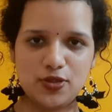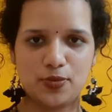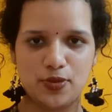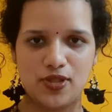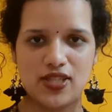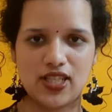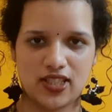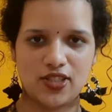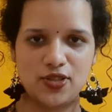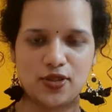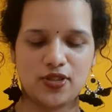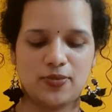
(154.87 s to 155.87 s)
two books that I
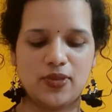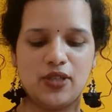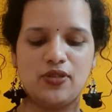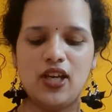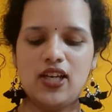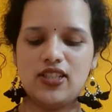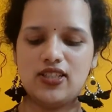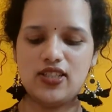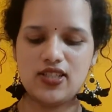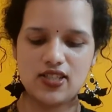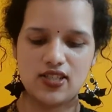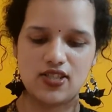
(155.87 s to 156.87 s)
talked about.
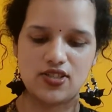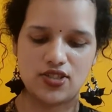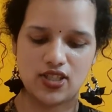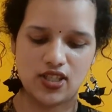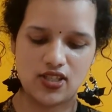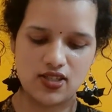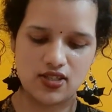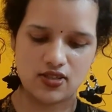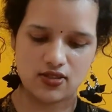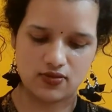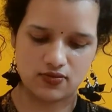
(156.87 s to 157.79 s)
This is just